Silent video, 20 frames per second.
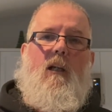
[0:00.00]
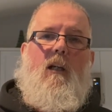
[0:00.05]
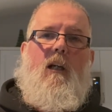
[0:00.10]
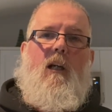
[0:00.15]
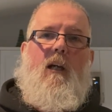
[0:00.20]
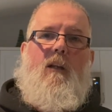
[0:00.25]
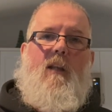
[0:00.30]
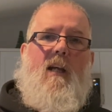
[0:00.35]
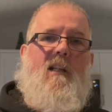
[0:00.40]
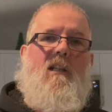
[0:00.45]

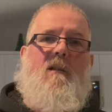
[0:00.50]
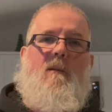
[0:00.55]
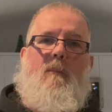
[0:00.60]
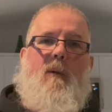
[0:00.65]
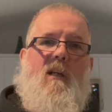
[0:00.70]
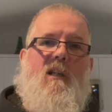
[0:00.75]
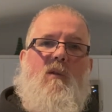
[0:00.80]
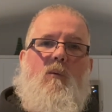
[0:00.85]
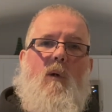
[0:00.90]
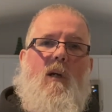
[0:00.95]
And that's the
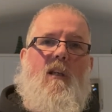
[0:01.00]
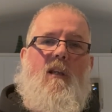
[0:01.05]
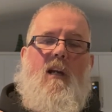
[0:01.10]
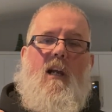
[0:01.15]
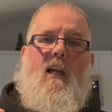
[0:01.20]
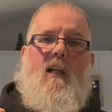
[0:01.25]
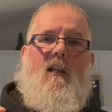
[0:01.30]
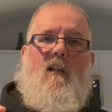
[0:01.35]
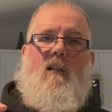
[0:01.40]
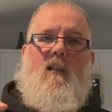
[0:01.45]
best way that
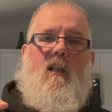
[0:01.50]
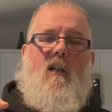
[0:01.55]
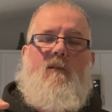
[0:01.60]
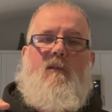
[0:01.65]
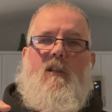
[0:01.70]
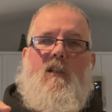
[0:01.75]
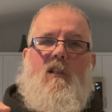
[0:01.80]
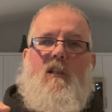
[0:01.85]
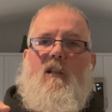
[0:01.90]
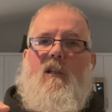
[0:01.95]
I can give
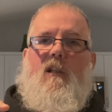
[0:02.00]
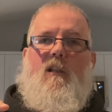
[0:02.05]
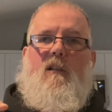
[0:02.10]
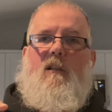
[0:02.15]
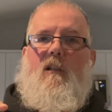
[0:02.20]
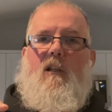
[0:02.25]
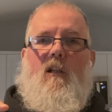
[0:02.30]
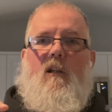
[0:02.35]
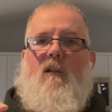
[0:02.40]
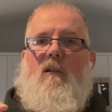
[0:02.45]
it to
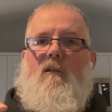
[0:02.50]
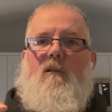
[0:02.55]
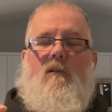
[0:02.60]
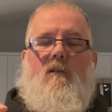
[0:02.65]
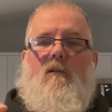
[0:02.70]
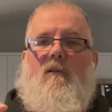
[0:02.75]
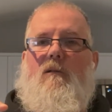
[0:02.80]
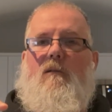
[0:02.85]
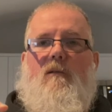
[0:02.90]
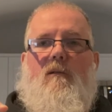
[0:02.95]
you.
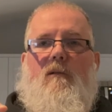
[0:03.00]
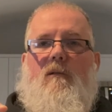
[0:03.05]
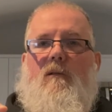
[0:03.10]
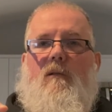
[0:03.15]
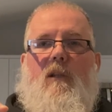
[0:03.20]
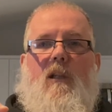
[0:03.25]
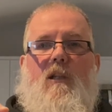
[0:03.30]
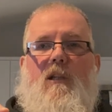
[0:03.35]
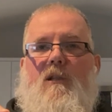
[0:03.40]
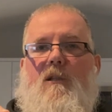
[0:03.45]

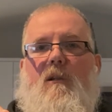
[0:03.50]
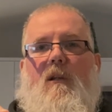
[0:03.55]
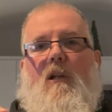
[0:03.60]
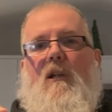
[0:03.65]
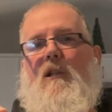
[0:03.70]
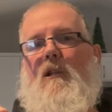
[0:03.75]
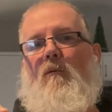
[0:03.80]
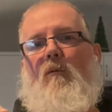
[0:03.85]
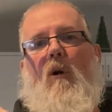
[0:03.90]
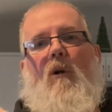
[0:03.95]
There's
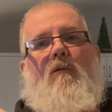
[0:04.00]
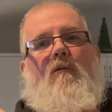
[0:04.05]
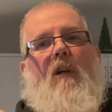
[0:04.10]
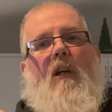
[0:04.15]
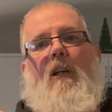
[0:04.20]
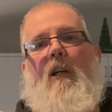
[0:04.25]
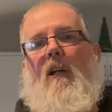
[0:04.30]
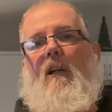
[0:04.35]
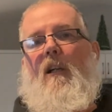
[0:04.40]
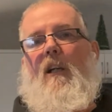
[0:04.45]
the
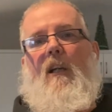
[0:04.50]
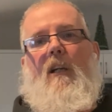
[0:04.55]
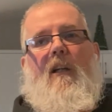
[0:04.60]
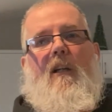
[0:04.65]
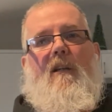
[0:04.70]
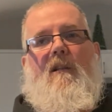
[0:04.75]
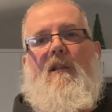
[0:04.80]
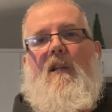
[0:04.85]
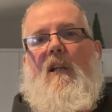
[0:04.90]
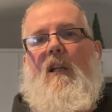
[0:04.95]
Roadrunner and
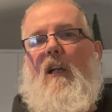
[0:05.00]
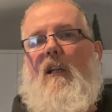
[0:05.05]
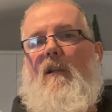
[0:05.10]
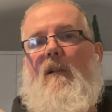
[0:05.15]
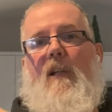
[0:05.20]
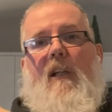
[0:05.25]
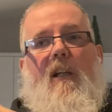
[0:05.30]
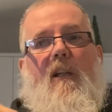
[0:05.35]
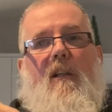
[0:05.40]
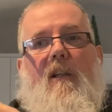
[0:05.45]
here's the
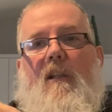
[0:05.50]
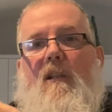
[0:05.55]
Coyote.